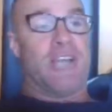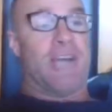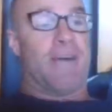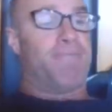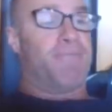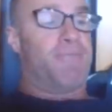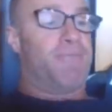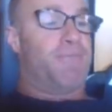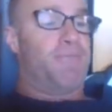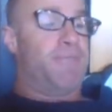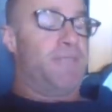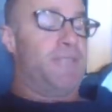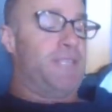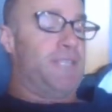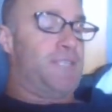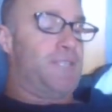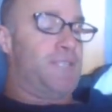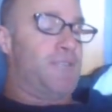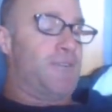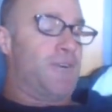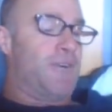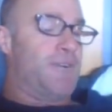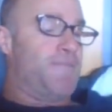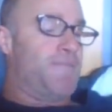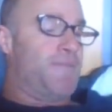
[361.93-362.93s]
jumped with
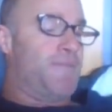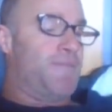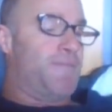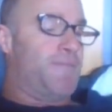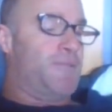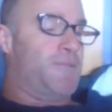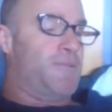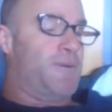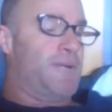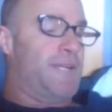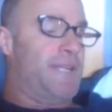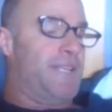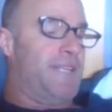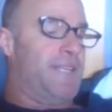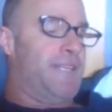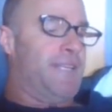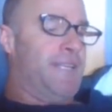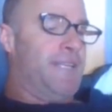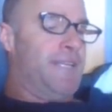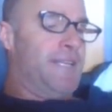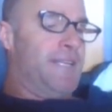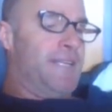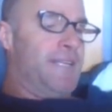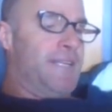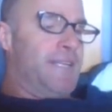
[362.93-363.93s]
excitement, was when
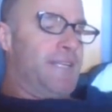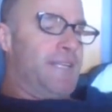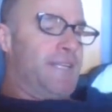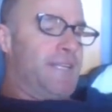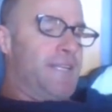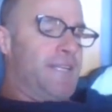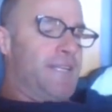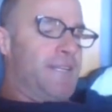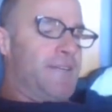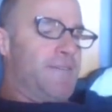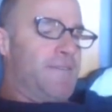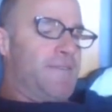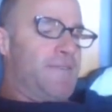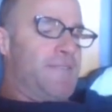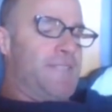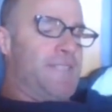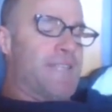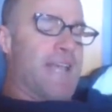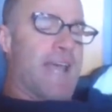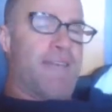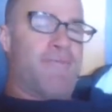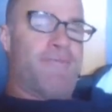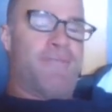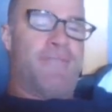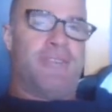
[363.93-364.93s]

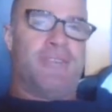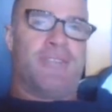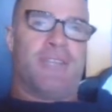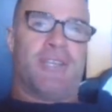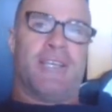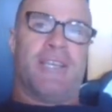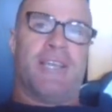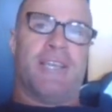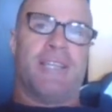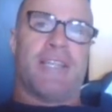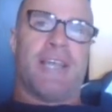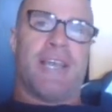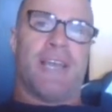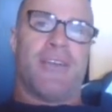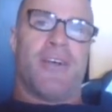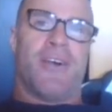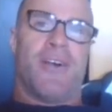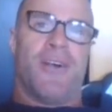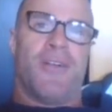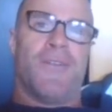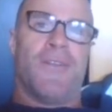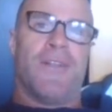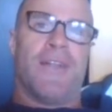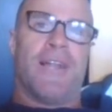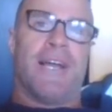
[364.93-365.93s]
Zach Fisher kicked that
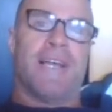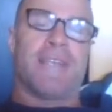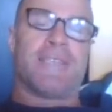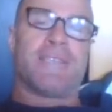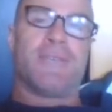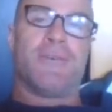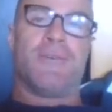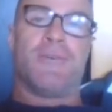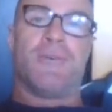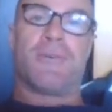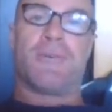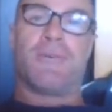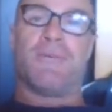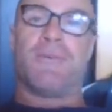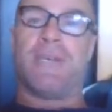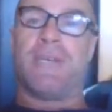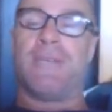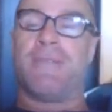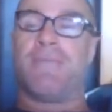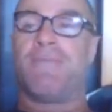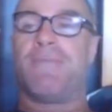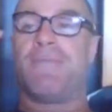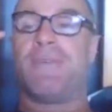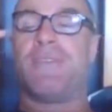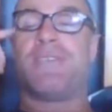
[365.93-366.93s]
goal in the last quarter
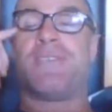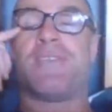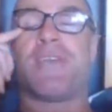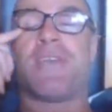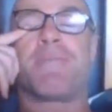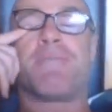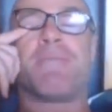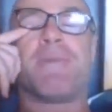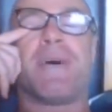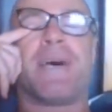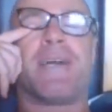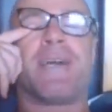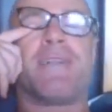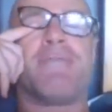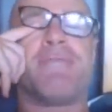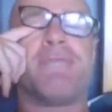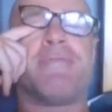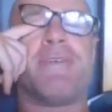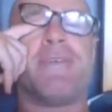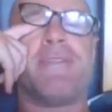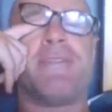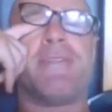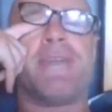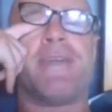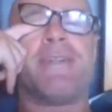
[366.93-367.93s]
where Jack Martin
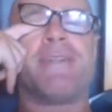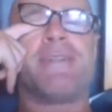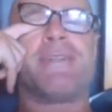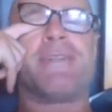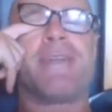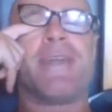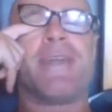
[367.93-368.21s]
fed that